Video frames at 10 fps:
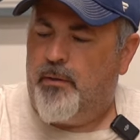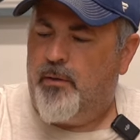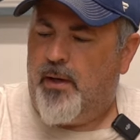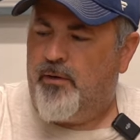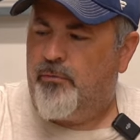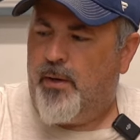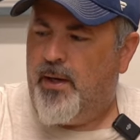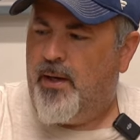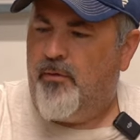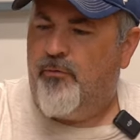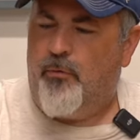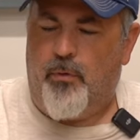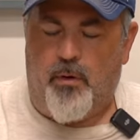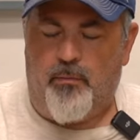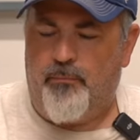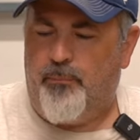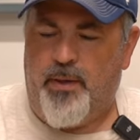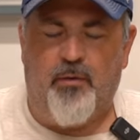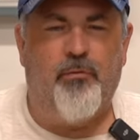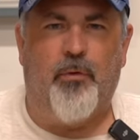class rating for
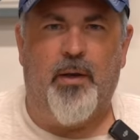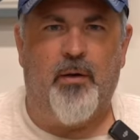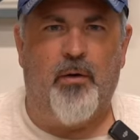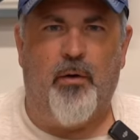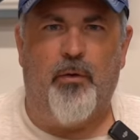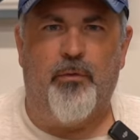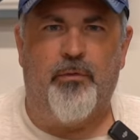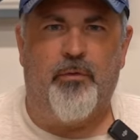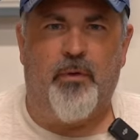being fully enclosed